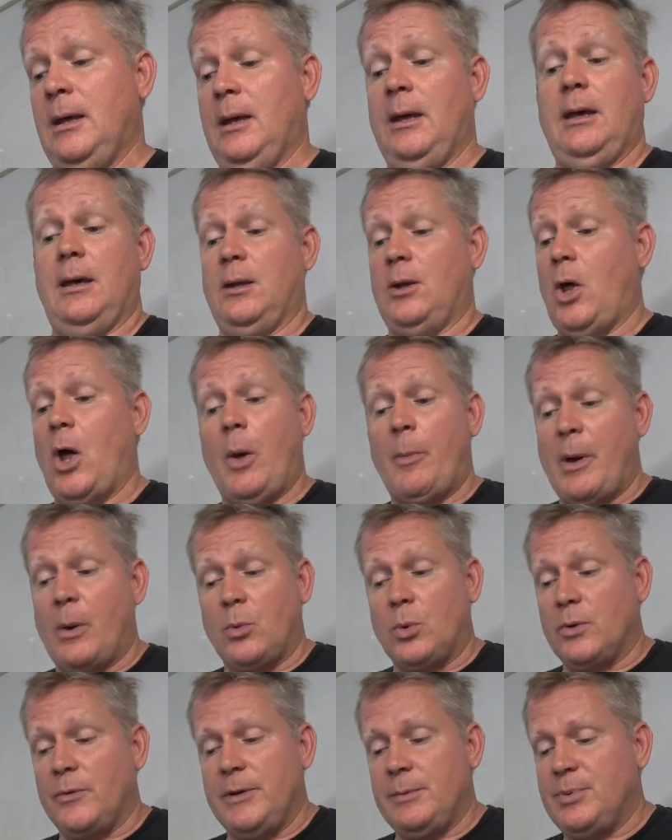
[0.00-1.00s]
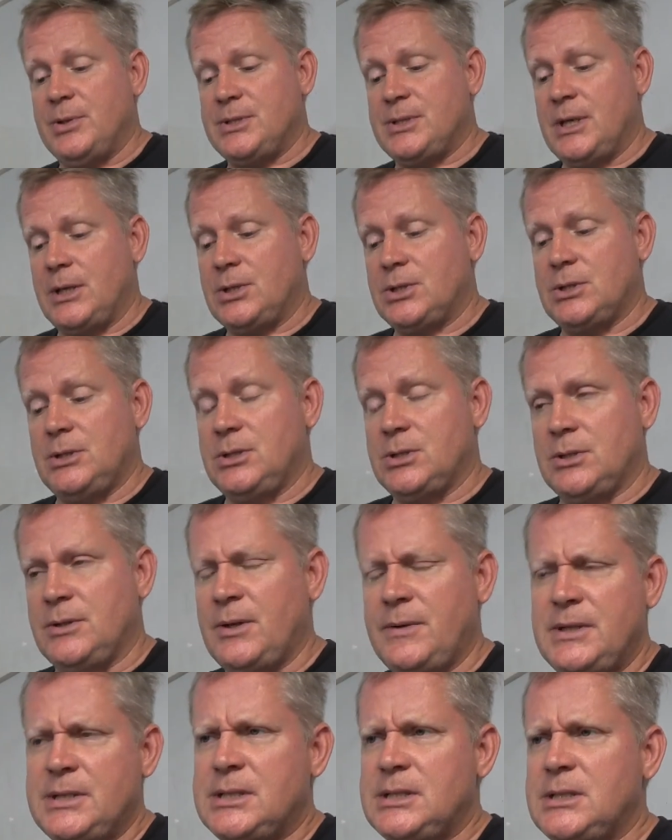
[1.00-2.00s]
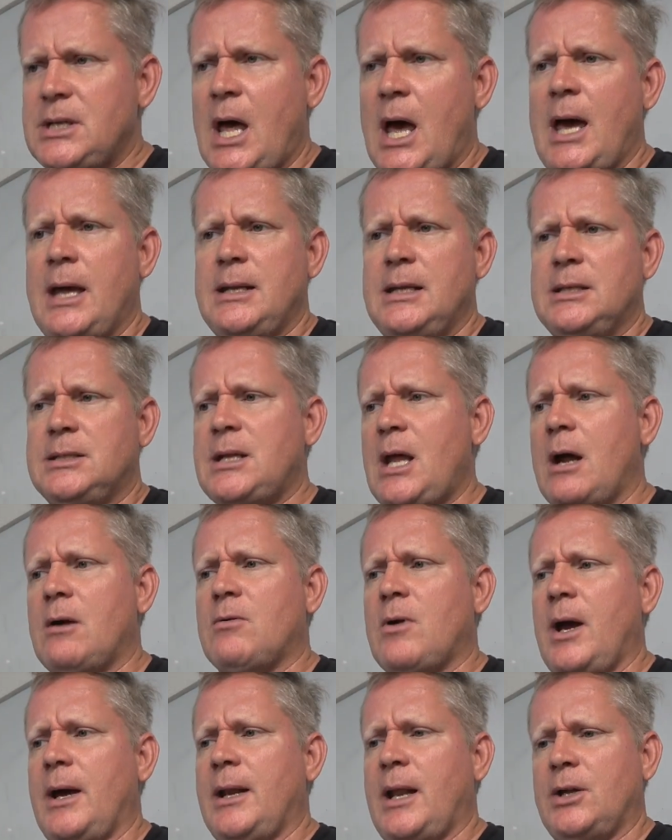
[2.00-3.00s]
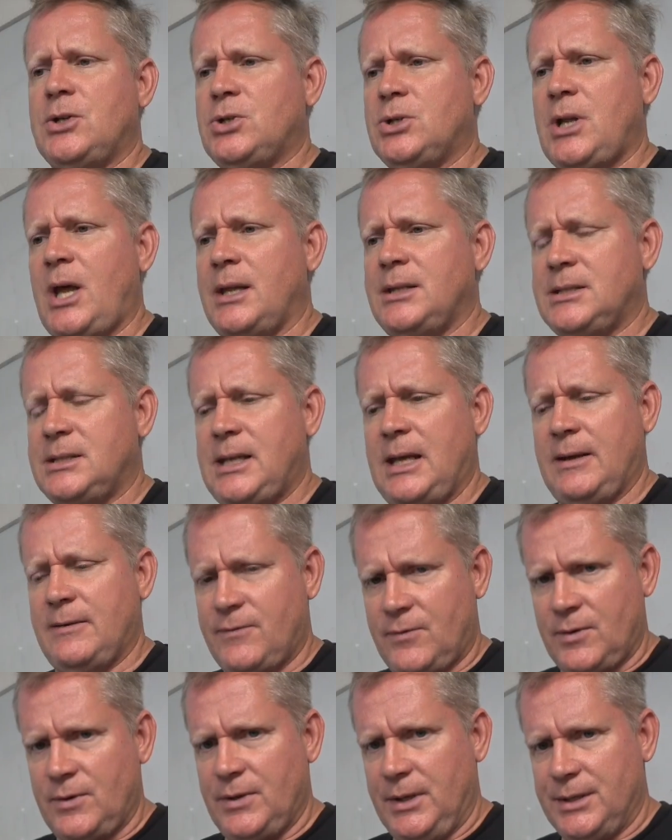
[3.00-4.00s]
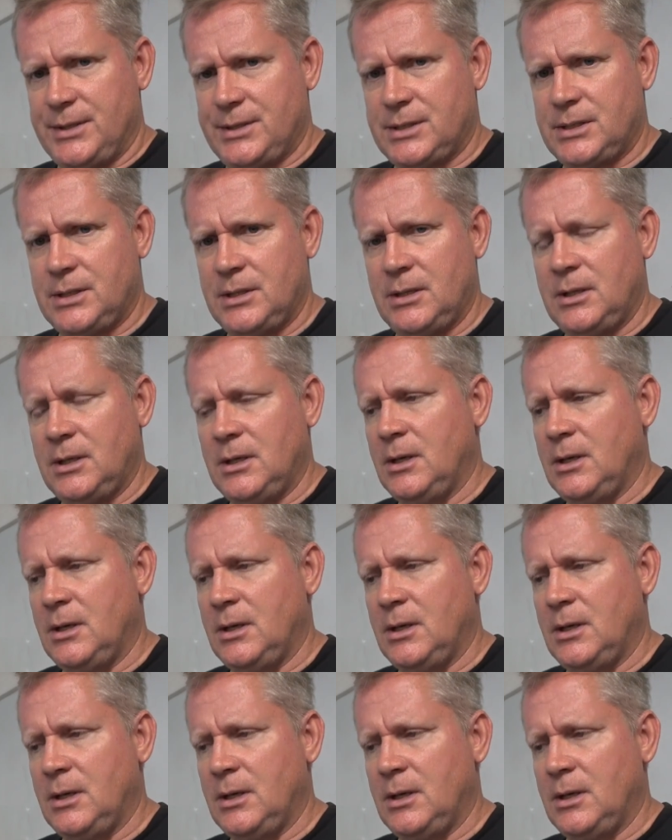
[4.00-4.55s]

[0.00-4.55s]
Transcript: And all my worldly possessions are there. It's not right. I should not stand for this.